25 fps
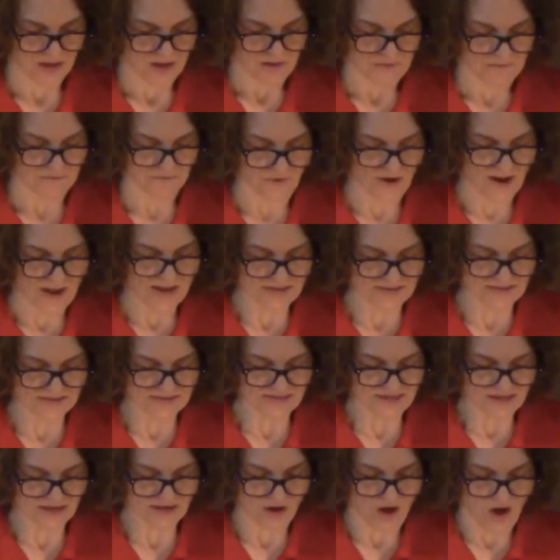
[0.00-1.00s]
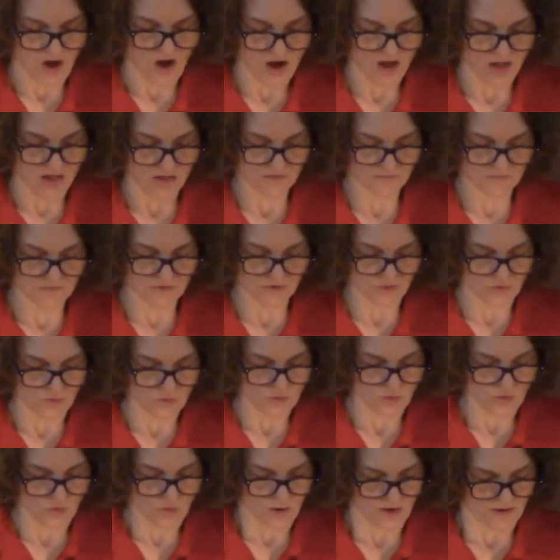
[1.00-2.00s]
"Friends and all of you
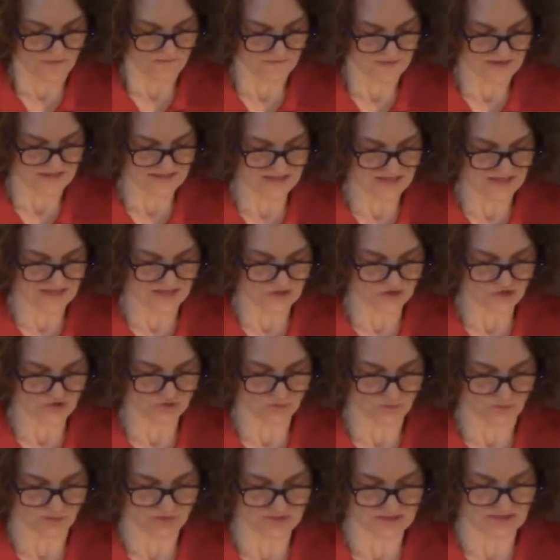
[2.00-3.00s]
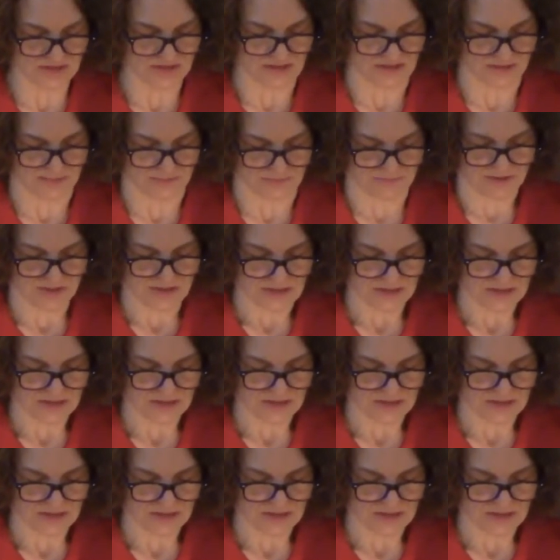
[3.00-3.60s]
who are visiting Jerusalem,